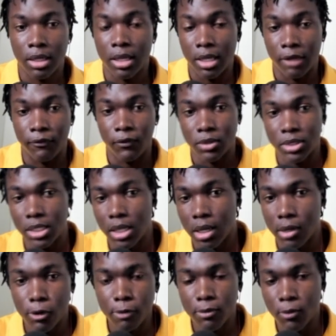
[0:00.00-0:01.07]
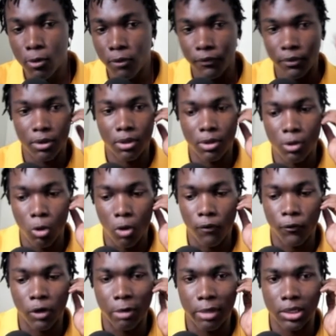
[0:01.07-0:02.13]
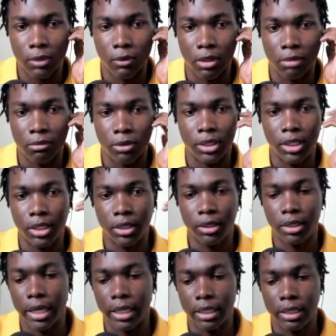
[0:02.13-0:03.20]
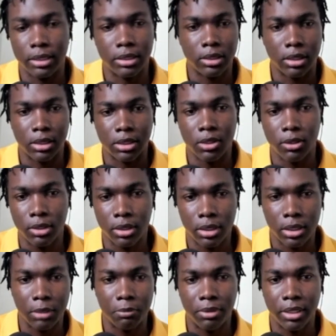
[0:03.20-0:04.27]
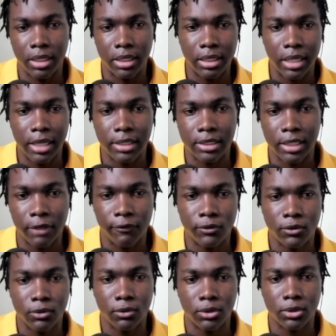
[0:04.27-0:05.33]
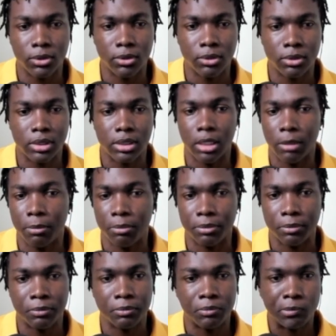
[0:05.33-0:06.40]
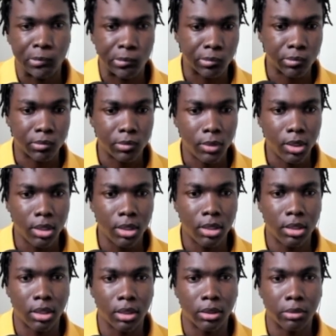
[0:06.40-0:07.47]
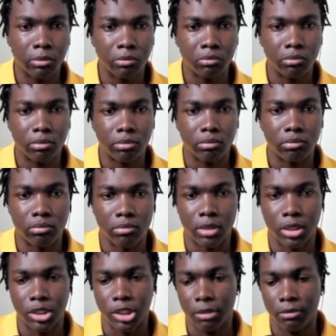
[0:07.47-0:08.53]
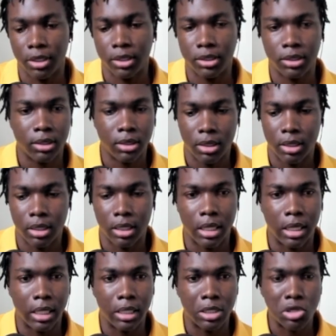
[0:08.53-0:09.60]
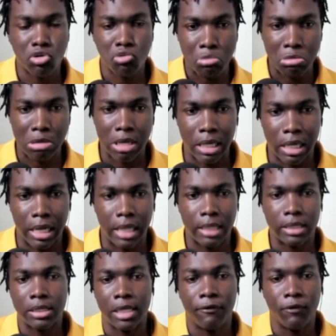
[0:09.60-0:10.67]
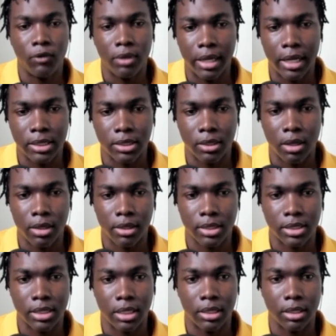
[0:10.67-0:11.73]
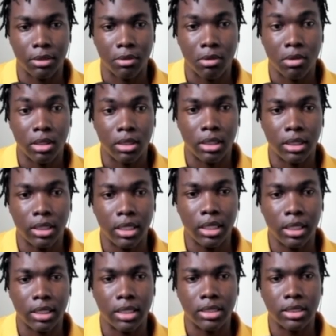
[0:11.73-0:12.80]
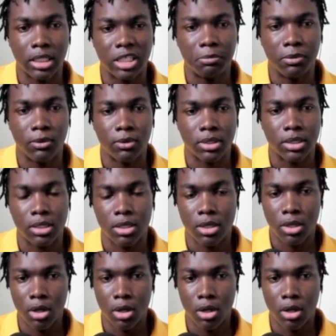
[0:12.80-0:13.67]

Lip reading: If you see a good move, look for a better one. But here, like it's done. He played knight to f2 to stop the checkmate. And let's see if you guys are understanding. The king is exposed.